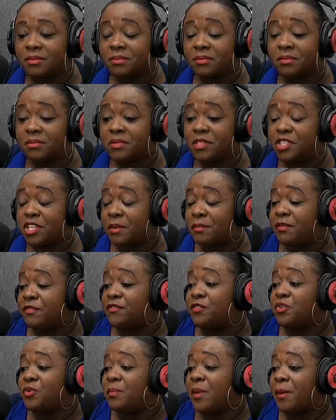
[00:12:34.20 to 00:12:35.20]
Some of
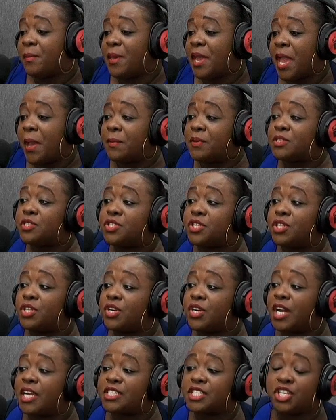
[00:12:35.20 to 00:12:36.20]
you may be able to
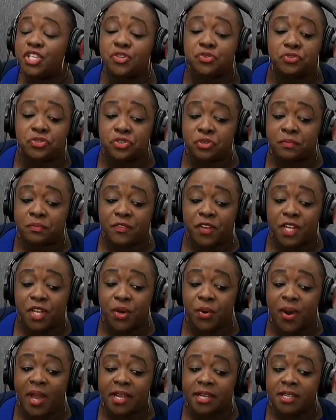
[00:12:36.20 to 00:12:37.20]
look at a YouTube
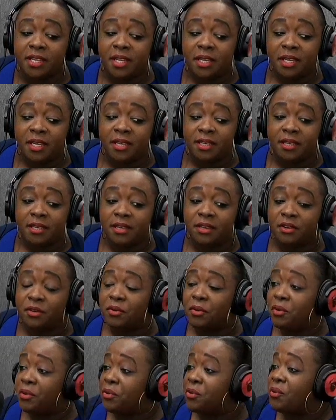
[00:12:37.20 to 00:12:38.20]
video and
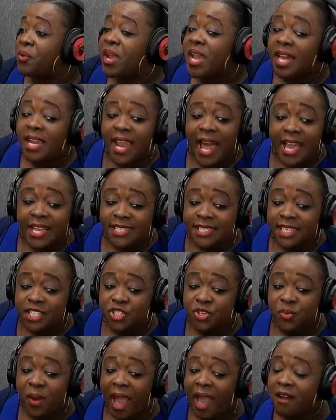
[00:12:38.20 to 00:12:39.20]
realize that
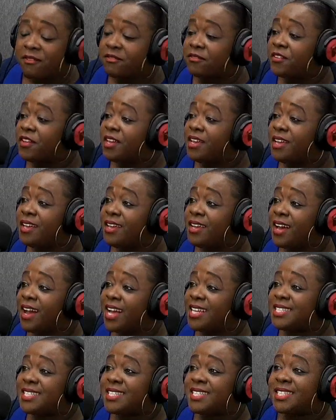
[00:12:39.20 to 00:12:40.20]
you have a
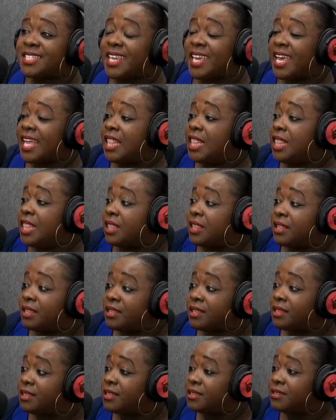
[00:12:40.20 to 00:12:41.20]
skill,
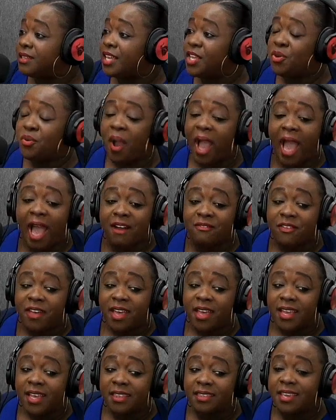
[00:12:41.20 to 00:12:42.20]
that you have
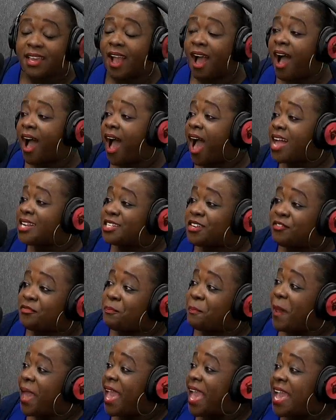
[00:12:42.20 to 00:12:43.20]
the art of
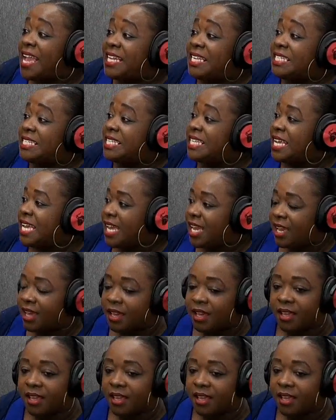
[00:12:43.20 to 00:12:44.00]
painting,